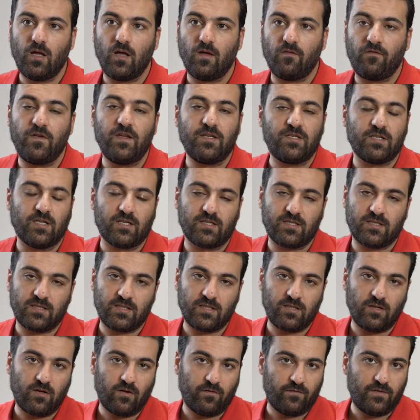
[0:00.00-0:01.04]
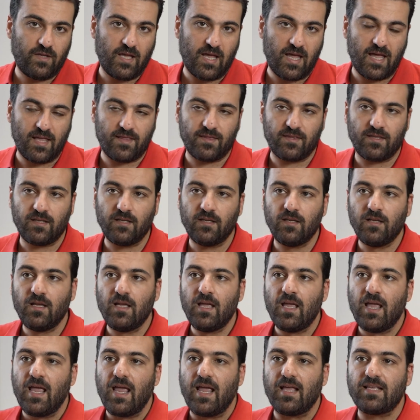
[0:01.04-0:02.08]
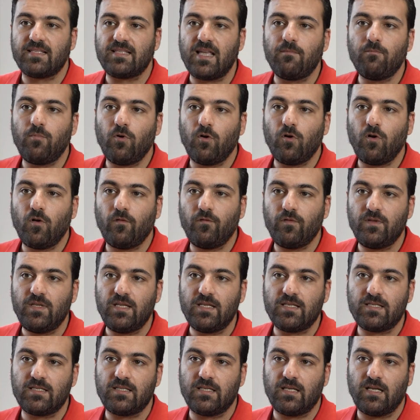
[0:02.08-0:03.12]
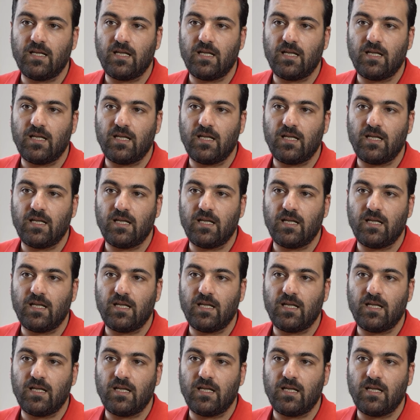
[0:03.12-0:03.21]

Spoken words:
features of the hand. Example of this